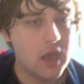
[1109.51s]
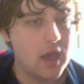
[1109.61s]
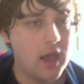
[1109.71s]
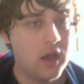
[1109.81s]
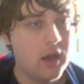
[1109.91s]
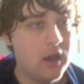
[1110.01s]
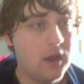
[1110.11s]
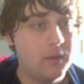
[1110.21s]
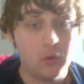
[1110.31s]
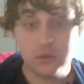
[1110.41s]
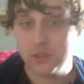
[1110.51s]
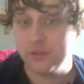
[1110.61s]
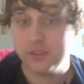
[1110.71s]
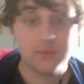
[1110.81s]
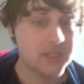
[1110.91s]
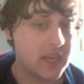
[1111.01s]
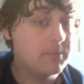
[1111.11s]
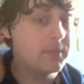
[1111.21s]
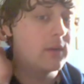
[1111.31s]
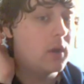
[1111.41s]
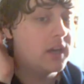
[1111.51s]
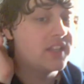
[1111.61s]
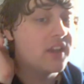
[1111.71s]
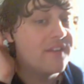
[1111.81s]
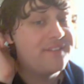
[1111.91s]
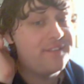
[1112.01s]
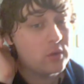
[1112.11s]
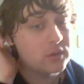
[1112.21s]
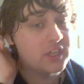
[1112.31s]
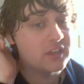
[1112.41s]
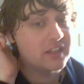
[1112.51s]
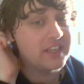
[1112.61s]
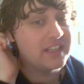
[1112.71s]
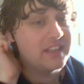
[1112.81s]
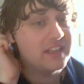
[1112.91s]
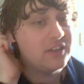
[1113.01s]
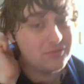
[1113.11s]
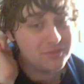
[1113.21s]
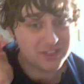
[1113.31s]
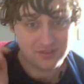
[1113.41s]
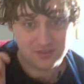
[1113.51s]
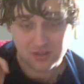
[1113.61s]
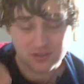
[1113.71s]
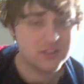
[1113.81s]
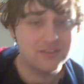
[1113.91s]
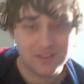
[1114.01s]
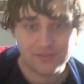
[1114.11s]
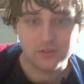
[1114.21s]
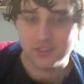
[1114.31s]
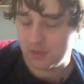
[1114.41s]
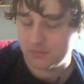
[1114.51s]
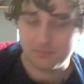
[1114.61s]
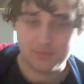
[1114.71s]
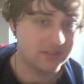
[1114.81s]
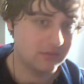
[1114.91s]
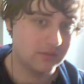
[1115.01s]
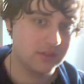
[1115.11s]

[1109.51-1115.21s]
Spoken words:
Also, in terms of gameplay wise, fortunately, they use lots of different types of puzzles.